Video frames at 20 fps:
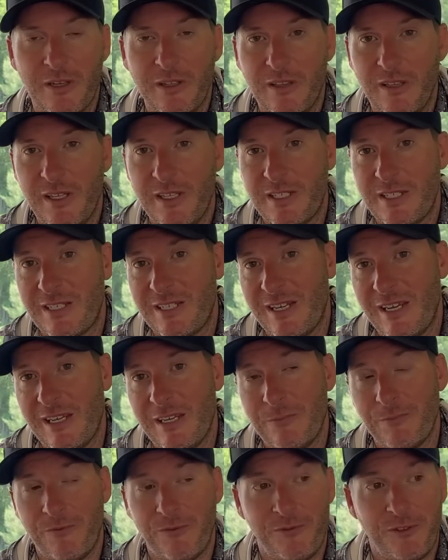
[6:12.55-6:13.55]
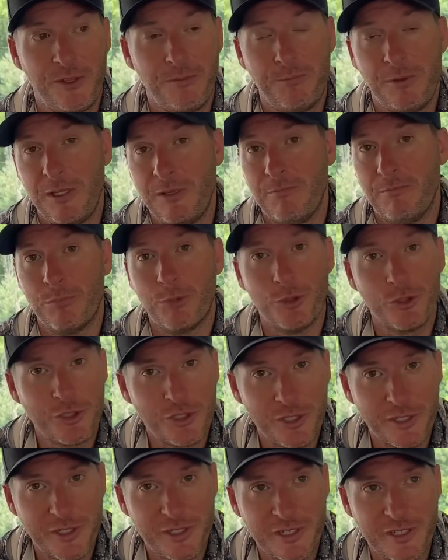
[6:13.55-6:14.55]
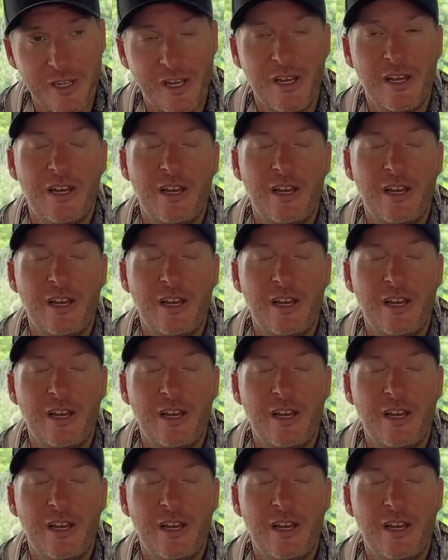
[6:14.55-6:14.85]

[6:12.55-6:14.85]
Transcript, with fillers: unless say I'm flipping bushes,